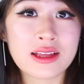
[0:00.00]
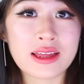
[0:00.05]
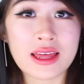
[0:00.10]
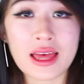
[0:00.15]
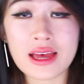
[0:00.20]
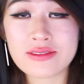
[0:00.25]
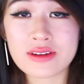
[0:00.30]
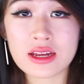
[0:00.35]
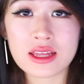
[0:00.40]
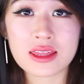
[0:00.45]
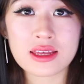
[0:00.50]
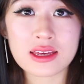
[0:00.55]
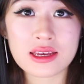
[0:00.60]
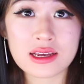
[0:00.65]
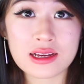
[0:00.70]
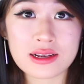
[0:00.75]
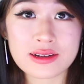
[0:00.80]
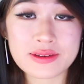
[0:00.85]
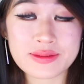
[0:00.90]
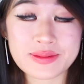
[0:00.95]

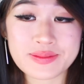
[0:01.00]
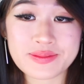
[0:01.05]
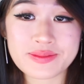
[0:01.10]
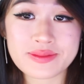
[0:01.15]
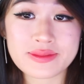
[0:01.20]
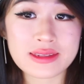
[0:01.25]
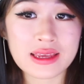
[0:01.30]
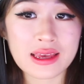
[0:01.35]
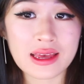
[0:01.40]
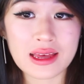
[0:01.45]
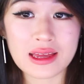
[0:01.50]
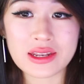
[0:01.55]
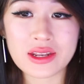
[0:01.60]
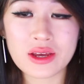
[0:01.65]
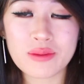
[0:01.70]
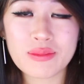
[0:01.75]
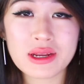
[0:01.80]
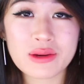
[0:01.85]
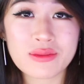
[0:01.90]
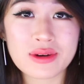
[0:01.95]
everything. Yeah,
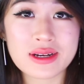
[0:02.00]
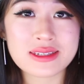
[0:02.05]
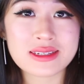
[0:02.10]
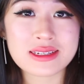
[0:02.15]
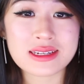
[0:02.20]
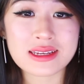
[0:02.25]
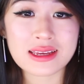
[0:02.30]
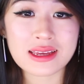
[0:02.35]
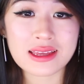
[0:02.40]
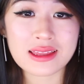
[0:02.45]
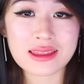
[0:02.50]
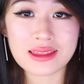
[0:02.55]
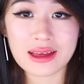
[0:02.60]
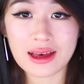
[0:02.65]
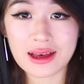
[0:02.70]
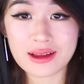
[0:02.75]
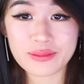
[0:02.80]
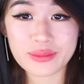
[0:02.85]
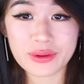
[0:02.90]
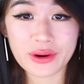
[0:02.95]
nobody wants to eat
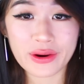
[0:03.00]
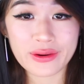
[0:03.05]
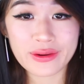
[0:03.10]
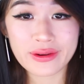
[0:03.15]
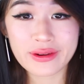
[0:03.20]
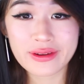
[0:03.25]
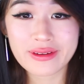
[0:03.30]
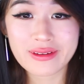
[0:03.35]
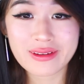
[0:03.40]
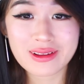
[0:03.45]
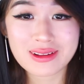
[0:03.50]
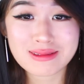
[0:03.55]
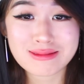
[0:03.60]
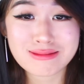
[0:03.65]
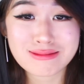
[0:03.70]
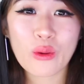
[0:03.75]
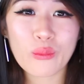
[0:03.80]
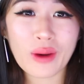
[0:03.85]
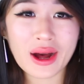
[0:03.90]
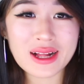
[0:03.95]
that, bro.
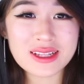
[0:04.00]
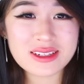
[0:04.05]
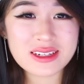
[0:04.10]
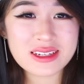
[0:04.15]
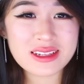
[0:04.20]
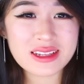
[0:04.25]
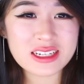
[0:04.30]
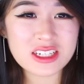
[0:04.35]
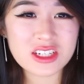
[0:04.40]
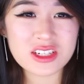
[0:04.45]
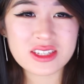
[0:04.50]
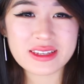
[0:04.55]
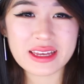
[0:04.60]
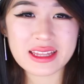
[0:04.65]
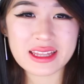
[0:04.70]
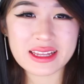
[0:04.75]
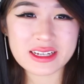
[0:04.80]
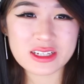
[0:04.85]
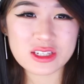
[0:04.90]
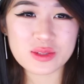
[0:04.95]
Why didn't they just
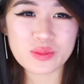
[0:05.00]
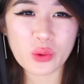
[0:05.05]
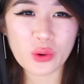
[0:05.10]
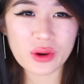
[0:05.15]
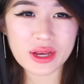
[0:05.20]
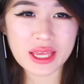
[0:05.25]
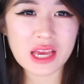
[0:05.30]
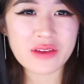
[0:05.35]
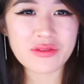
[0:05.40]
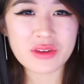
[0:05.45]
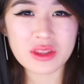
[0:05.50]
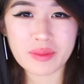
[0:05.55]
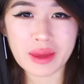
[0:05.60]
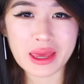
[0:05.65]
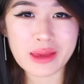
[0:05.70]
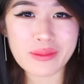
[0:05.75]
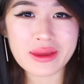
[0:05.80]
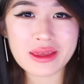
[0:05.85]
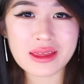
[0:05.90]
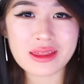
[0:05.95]
get like a small cake for the
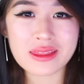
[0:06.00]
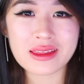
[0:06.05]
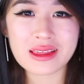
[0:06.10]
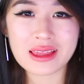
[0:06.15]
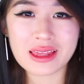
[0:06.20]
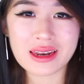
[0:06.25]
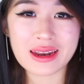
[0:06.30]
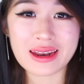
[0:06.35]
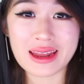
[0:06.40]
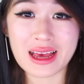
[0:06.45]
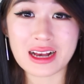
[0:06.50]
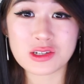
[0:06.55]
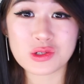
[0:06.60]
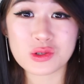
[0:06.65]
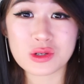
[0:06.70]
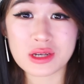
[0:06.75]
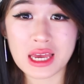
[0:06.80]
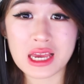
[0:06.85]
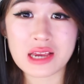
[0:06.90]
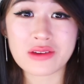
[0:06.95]
baby and then get an
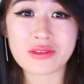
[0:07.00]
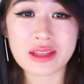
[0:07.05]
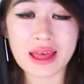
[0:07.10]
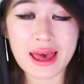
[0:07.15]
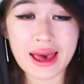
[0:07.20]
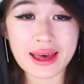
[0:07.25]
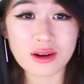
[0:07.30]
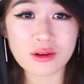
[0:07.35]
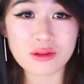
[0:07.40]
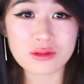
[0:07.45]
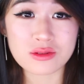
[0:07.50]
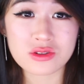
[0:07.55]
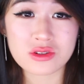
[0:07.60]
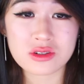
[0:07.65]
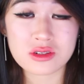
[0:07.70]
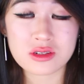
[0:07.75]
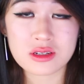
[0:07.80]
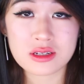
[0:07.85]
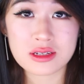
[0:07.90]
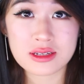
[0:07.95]
actual cake for the adults?